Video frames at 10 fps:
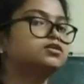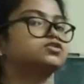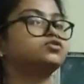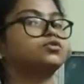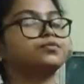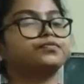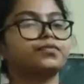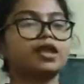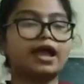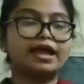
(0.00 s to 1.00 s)

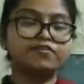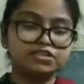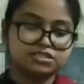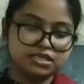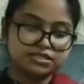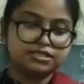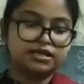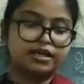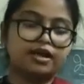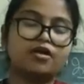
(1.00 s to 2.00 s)
So I will just
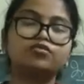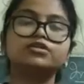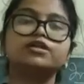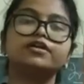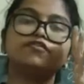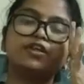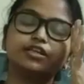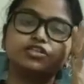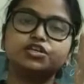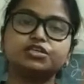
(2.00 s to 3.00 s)
lay out the
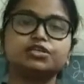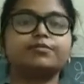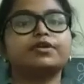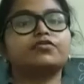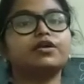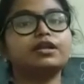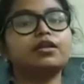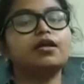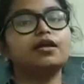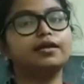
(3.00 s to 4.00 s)
differentiation between
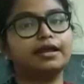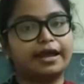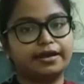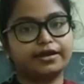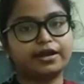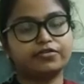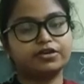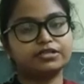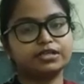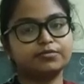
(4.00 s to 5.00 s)
direct
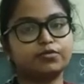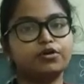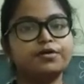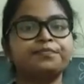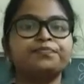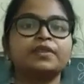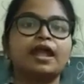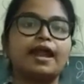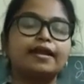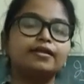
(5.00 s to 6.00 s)
addressing mode
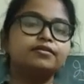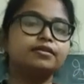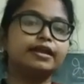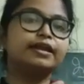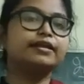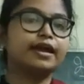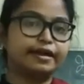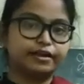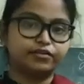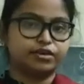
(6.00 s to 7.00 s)
and
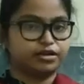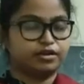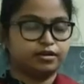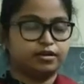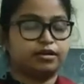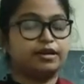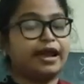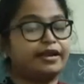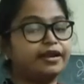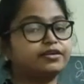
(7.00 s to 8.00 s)

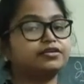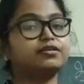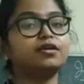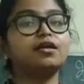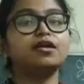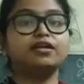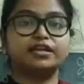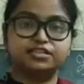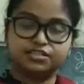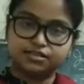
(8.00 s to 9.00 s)
direct
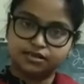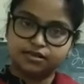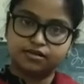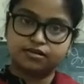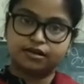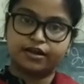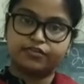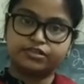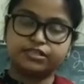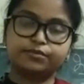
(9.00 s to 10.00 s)
register
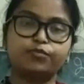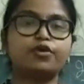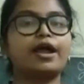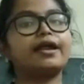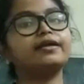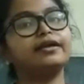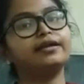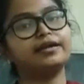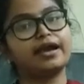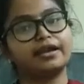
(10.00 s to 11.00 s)
addressing mode and
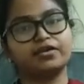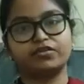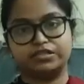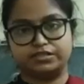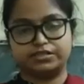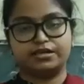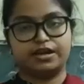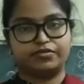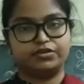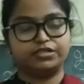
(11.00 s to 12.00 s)
indirect register
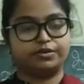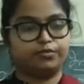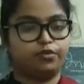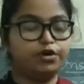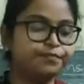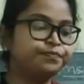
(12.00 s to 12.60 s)
addressing mode.